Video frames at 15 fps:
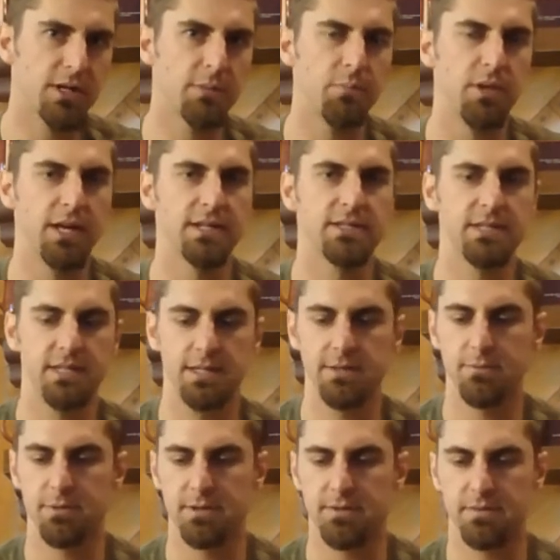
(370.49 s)
complexity
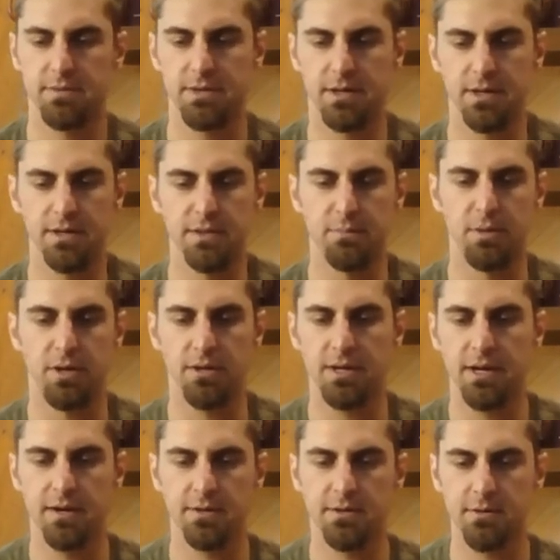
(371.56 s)
with the malt
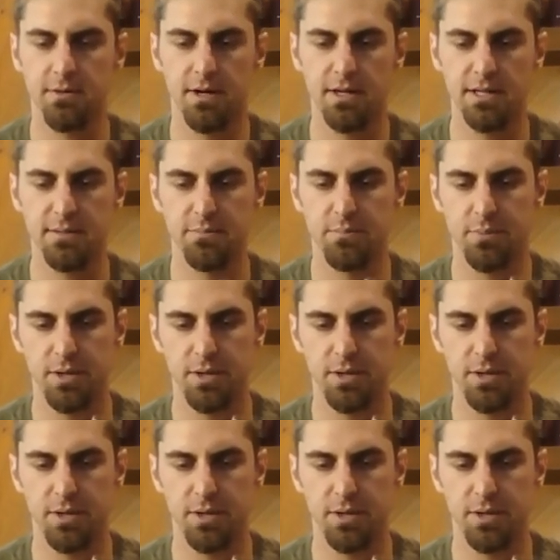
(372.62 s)
character on it,